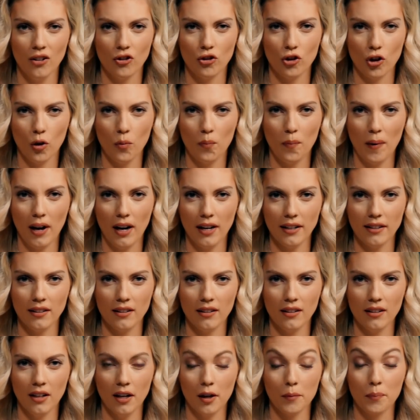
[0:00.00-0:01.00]
Joe
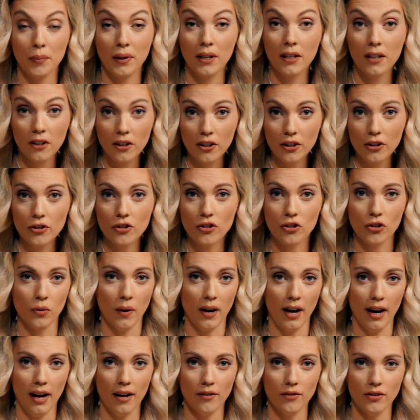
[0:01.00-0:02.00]
Biden appears to
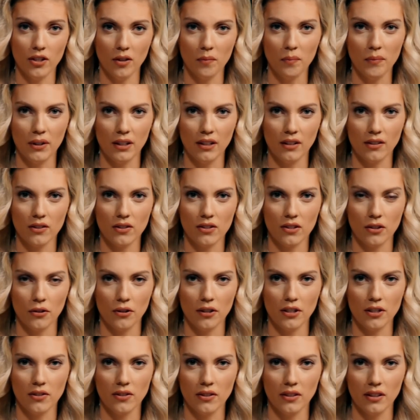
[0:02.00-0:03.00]
have something
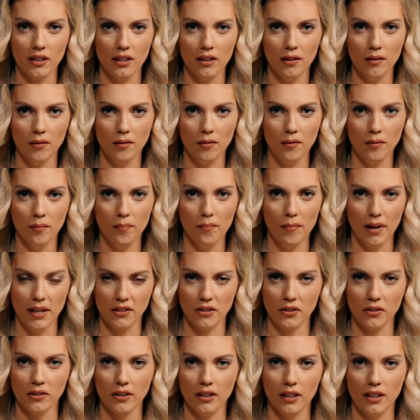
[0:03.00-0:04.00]
seriously
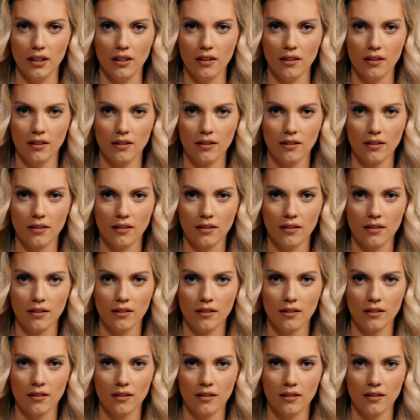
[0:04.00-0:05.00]
mentally
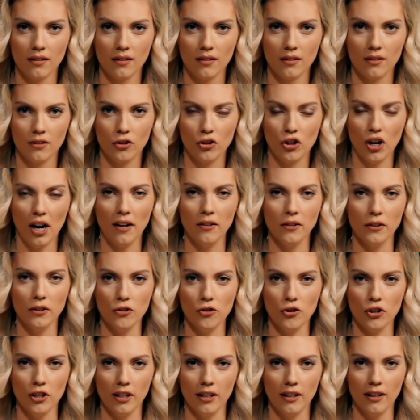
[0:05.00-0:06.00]

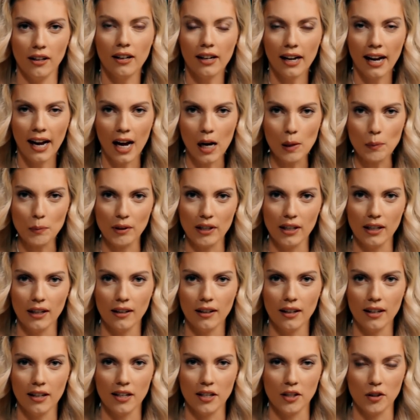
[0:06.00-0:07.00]
challenging
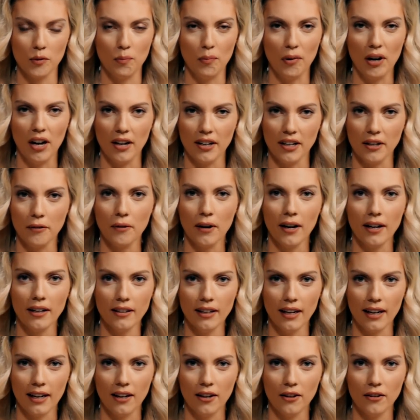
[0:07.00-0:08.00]
happening in his body right
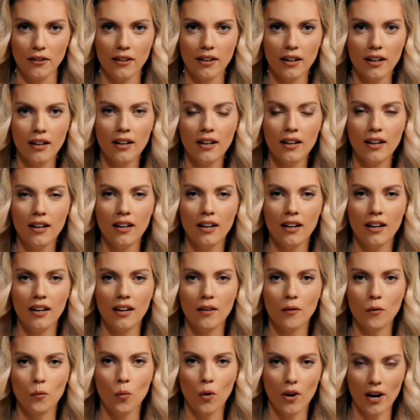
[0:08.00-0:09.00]
now.
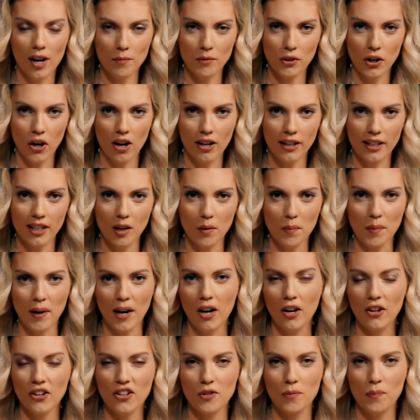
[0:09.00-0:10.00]
What I'm talking
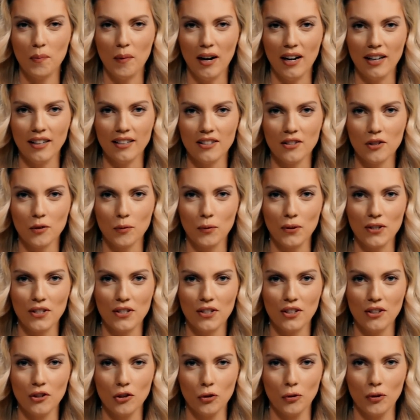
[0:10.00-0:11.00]
about is Biden's
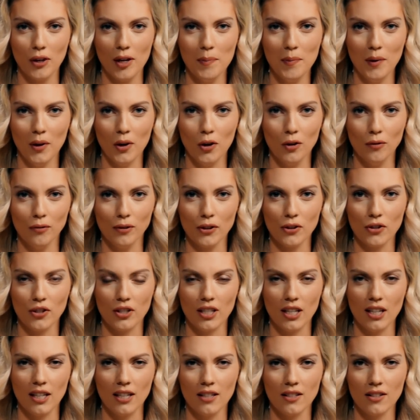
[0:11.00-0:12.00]
recent trip
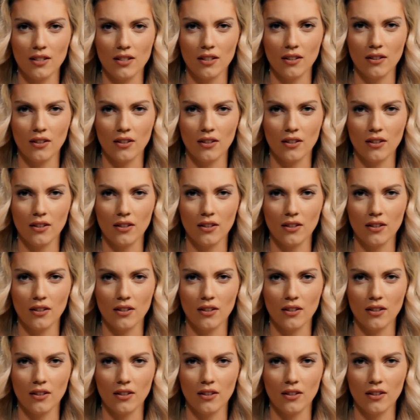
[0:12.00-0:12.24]
overseas.